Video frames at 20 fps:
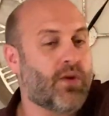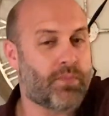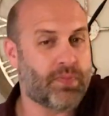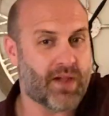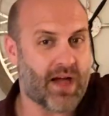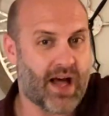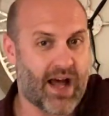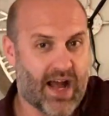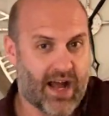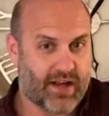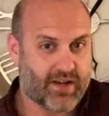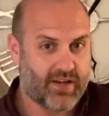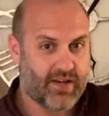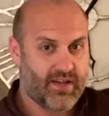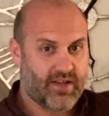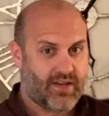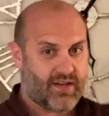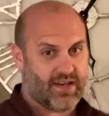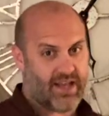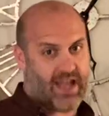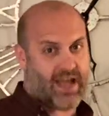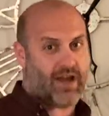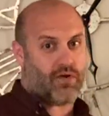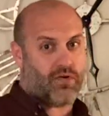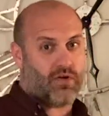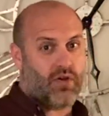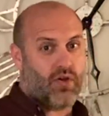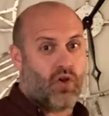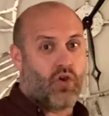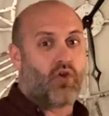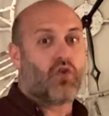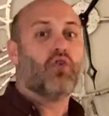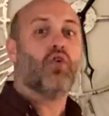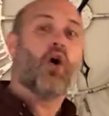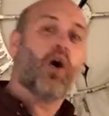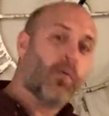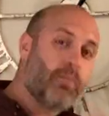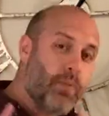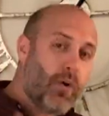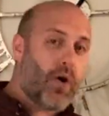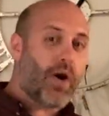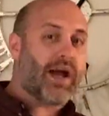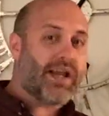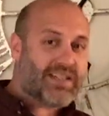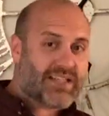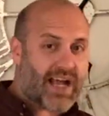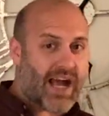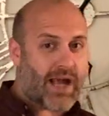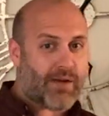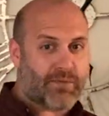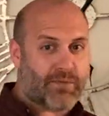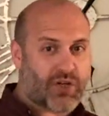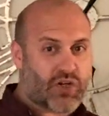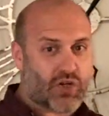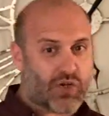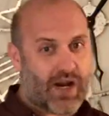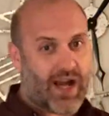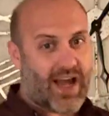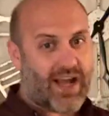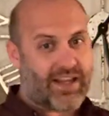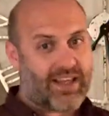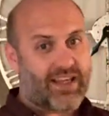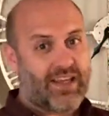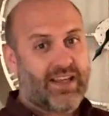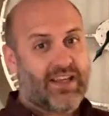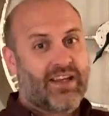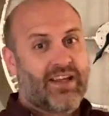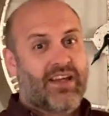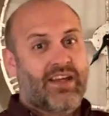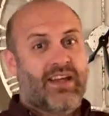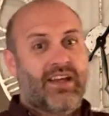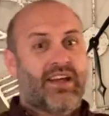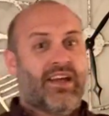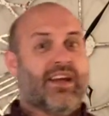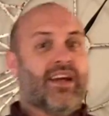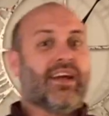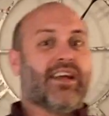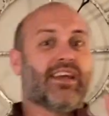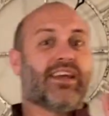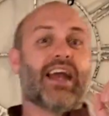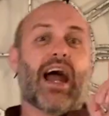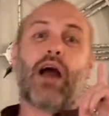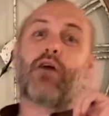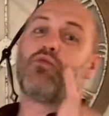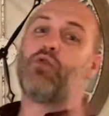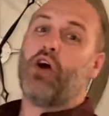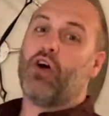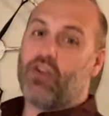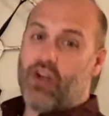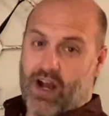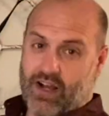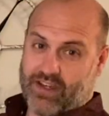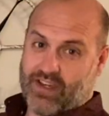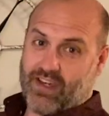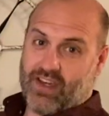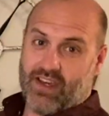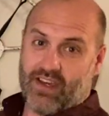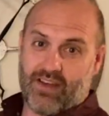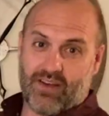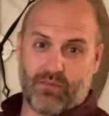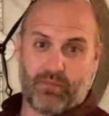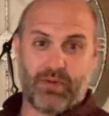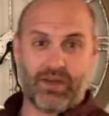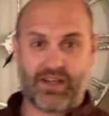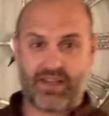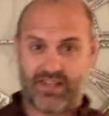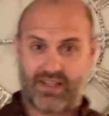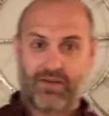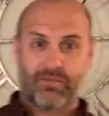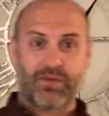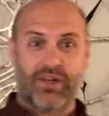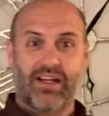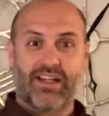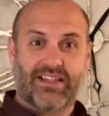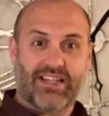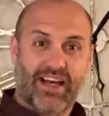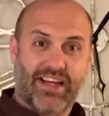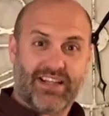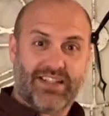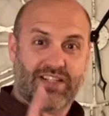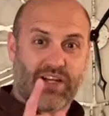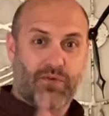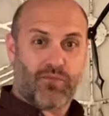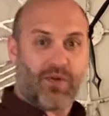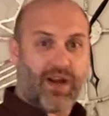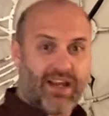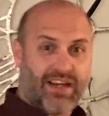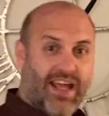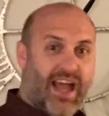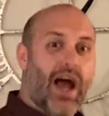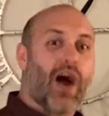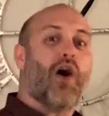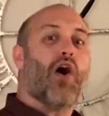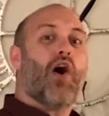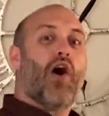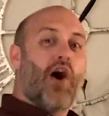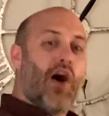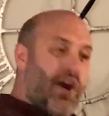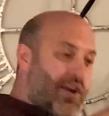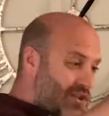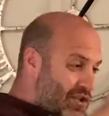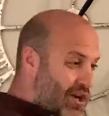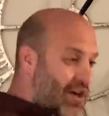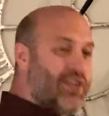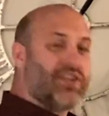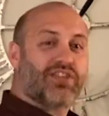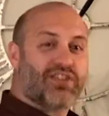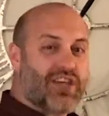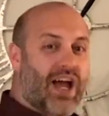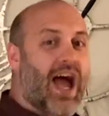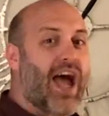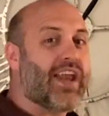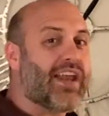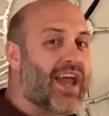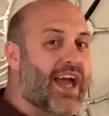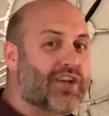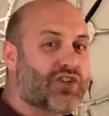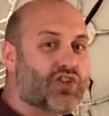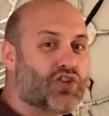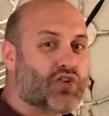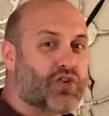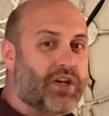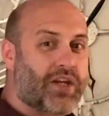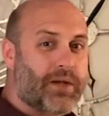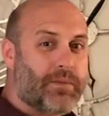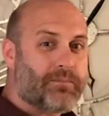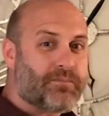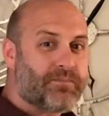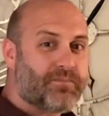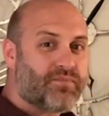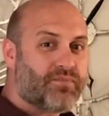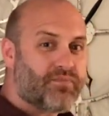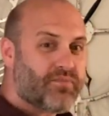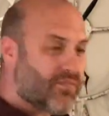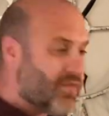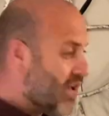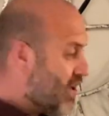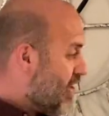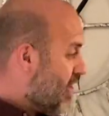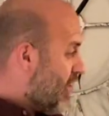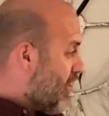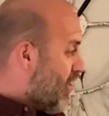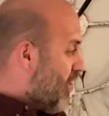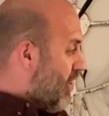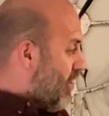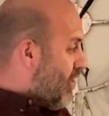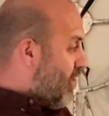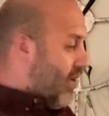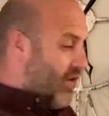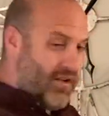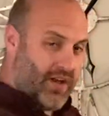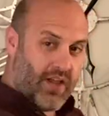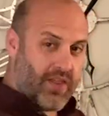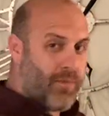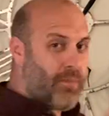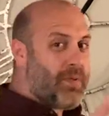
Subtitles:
the block. Now, your boy Tommy Karate got real lucky, because I'm going to tell you something right now. On the other side of that street, on the other